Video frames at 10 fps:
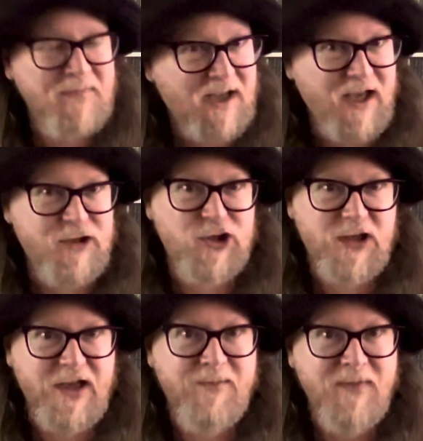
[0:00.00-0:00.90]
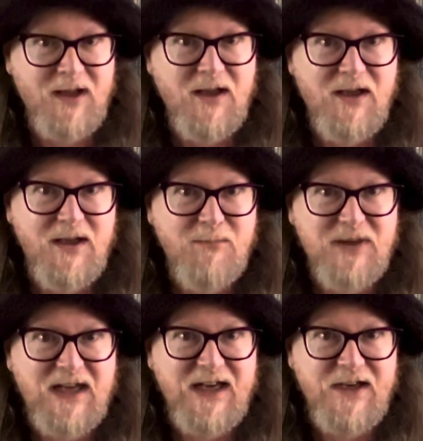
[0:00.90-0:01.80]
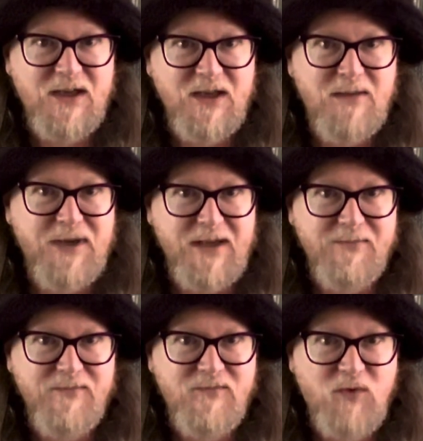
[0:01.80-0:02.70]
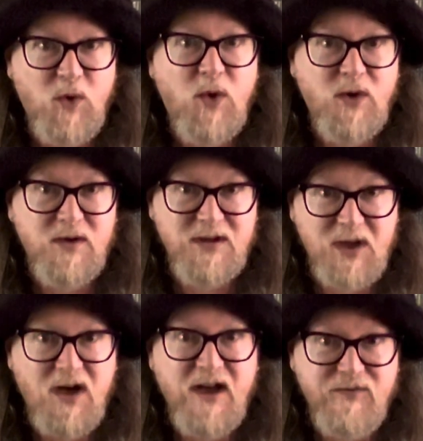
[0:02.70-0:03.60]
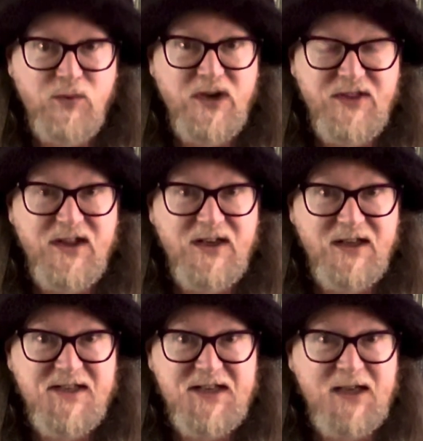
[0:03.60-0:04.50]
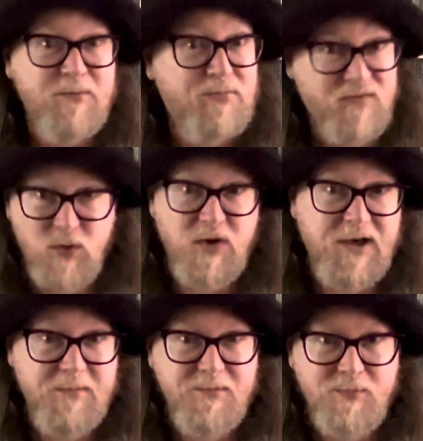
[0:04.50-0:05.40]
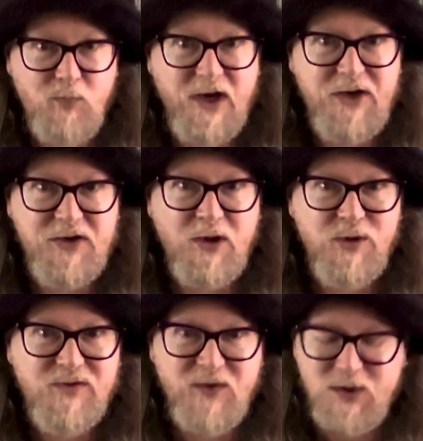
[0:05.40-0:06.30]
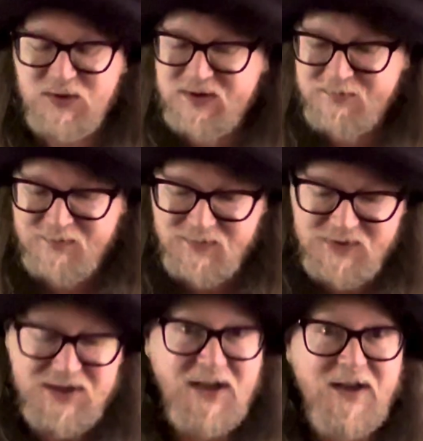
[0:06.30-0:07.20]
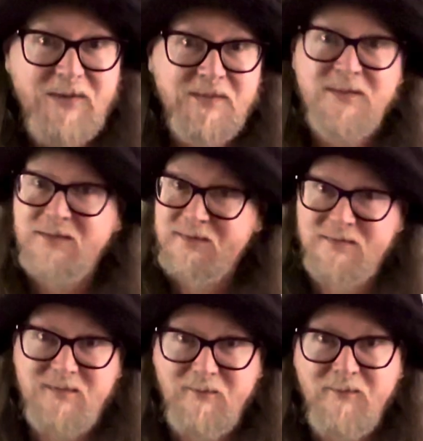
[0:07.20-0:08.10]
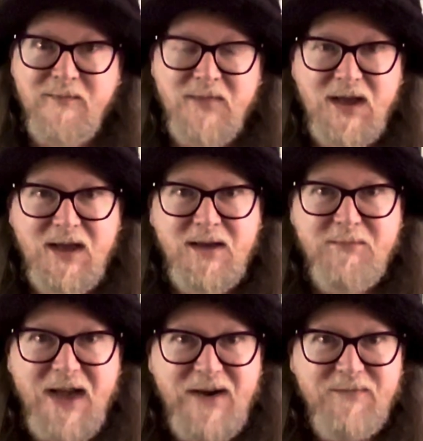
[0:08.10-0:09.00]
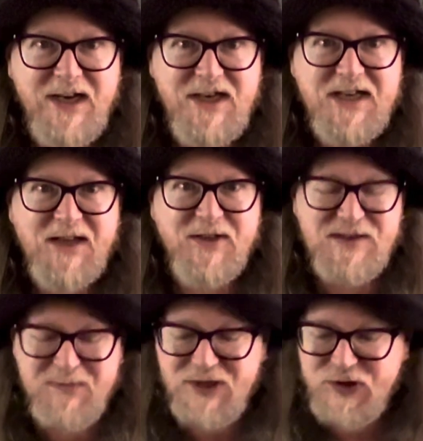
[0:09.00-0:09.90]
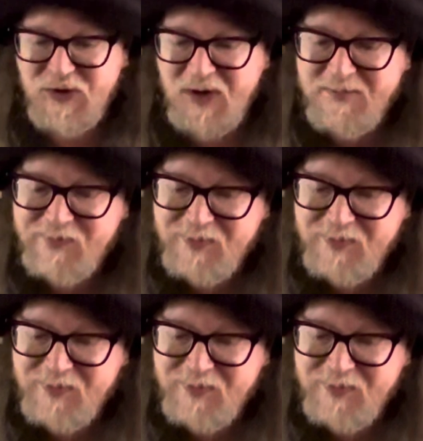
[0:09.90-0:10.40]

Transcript: actually played a little bit for live with Thin Lizzy before he went into Ultravox. So, man of many talents, Midge Ure.